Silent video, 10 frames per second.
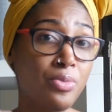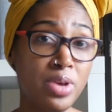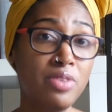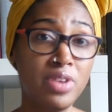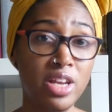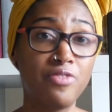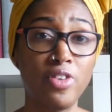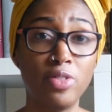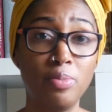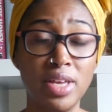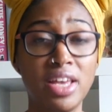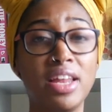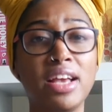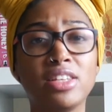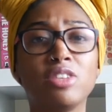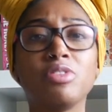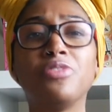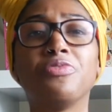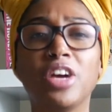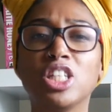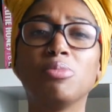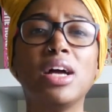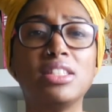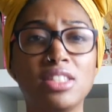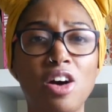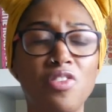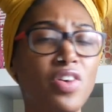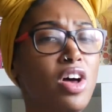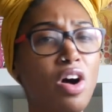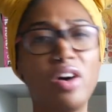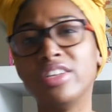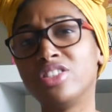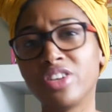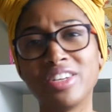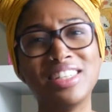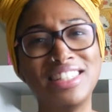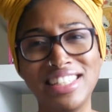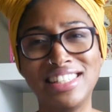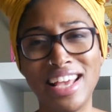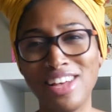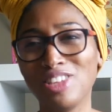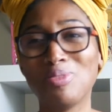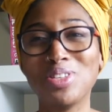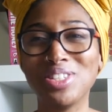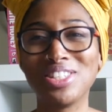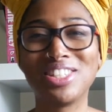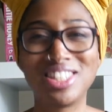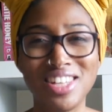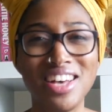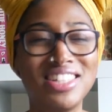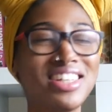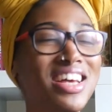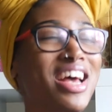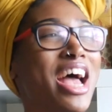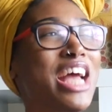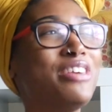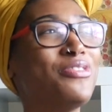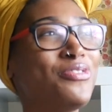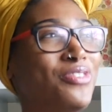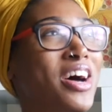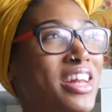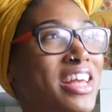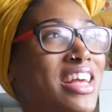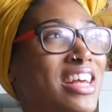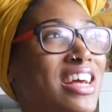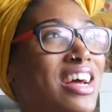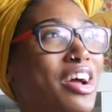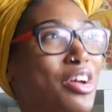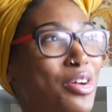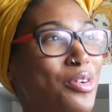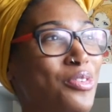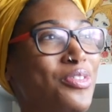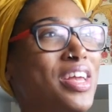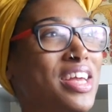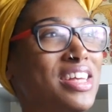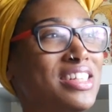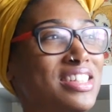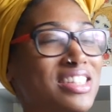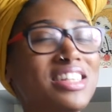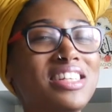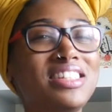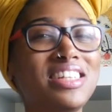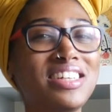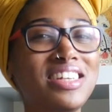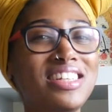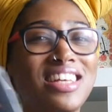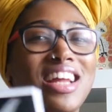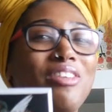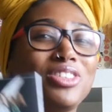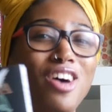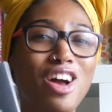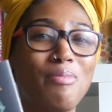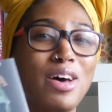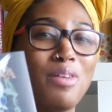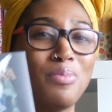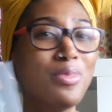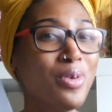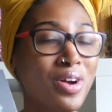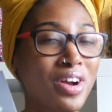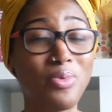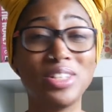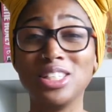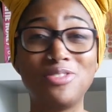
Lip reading: reread it from the beginning to refresh myself on certain details. But this is such a funny, goofy, silly series, and I will talk about it more once it's